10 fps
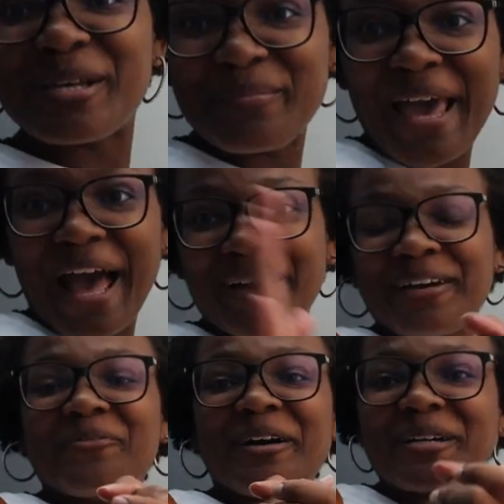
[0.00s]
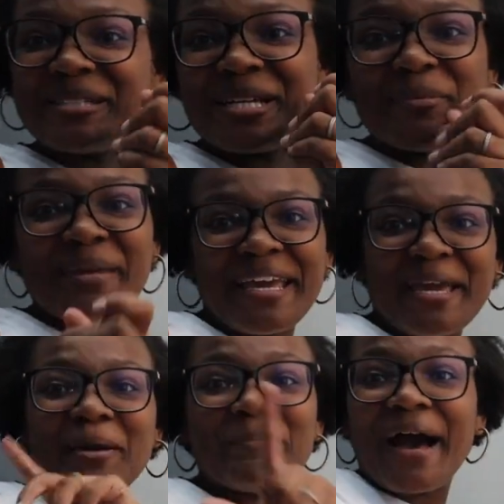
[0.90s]
up y'all and welcome to the Me
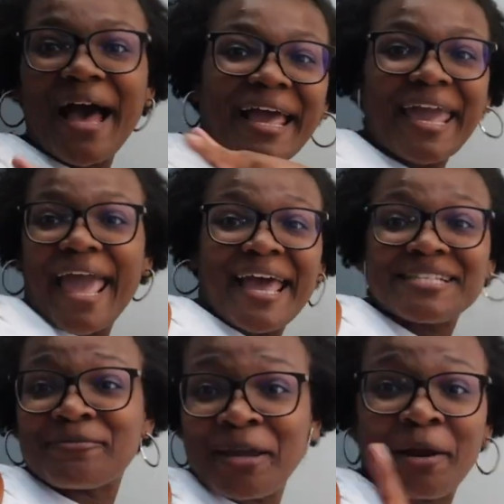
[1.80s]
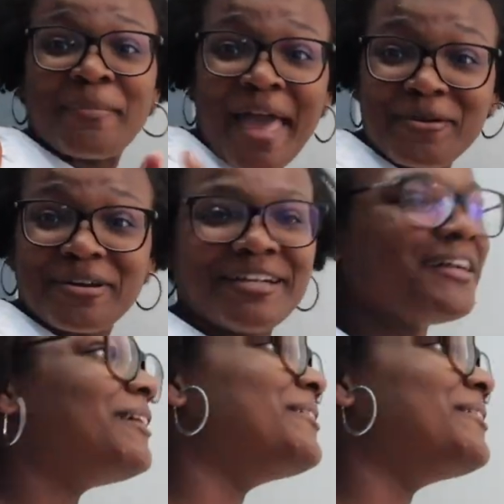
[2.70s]
and Him podcast. We are back with an